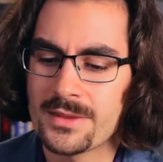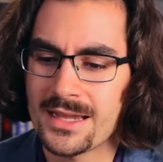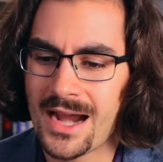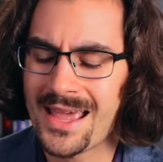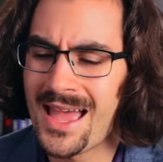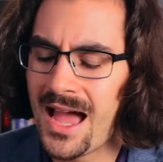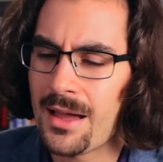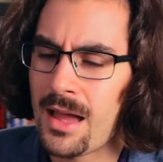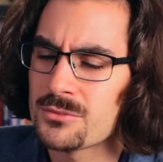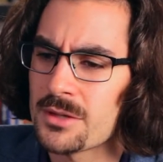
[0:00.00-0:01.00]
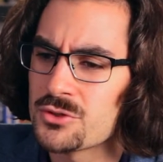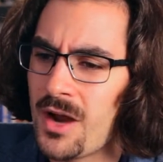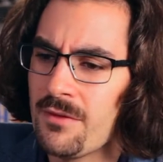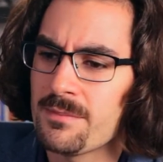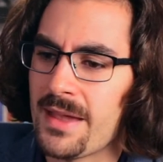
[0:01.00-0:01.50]
And then I'm
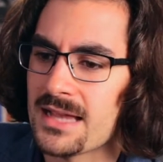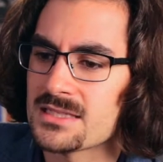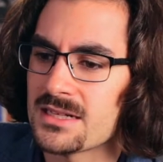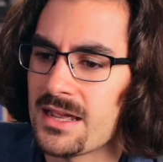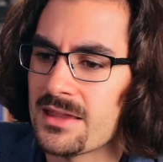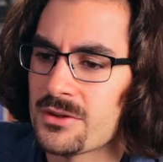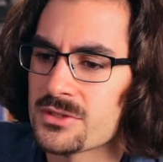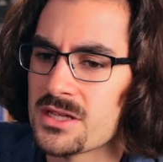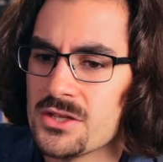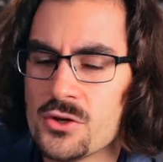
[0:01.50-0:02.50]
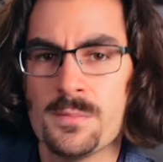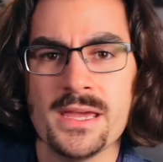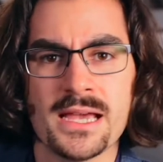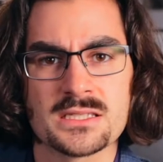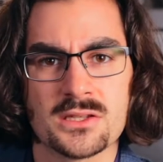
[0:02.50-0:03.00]
driving past and there was a
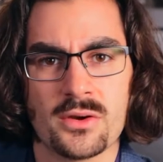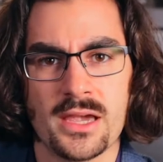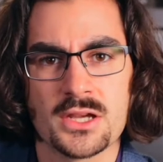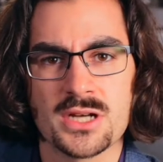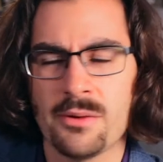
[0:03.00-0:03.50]
UPS location.